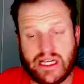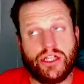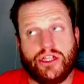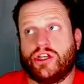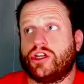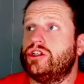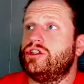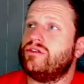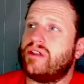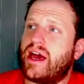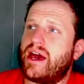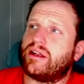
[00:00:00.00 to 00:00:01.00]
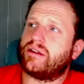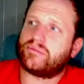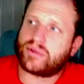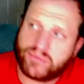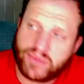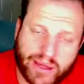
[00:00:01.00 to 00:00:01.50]
You could do that,
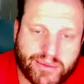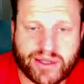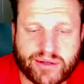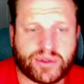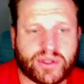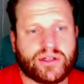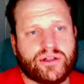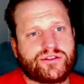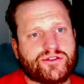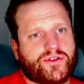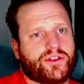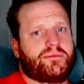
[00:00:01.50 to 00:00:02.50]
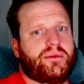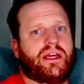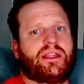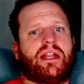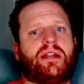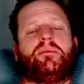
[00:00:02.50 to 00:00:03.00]
but maybe it'd be useful to make
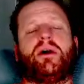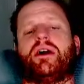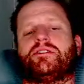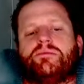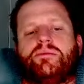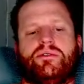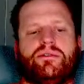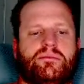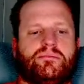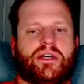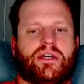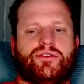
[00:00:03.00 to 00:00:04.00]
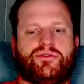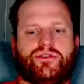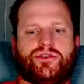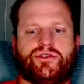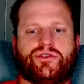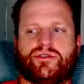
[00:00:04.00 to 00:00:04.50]
that impossible. I'm not too sure.